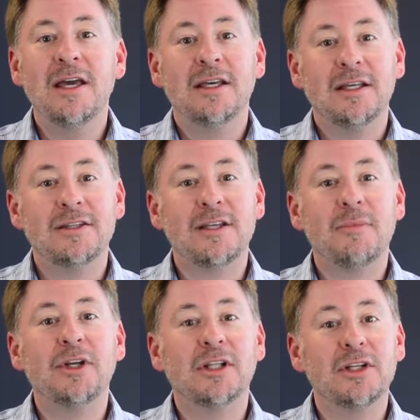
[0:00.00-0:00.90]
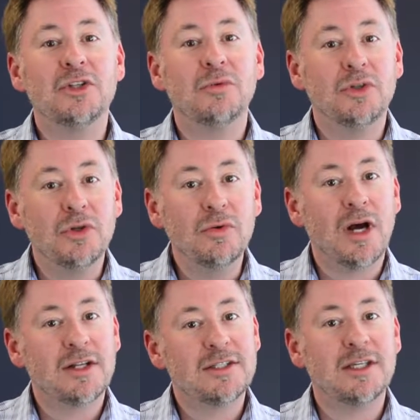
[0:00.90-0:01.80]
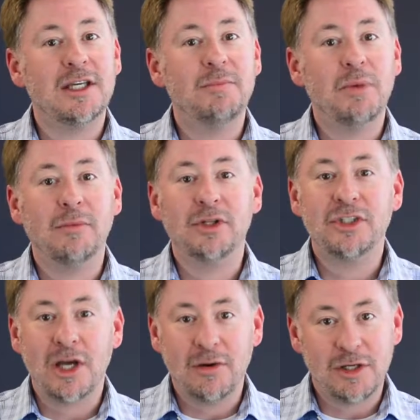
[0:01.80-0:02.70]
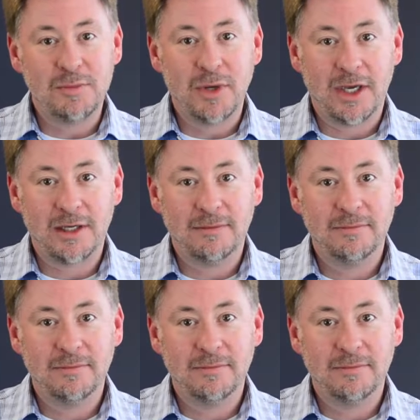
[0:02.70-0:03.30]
is something that you do not see public charities pay.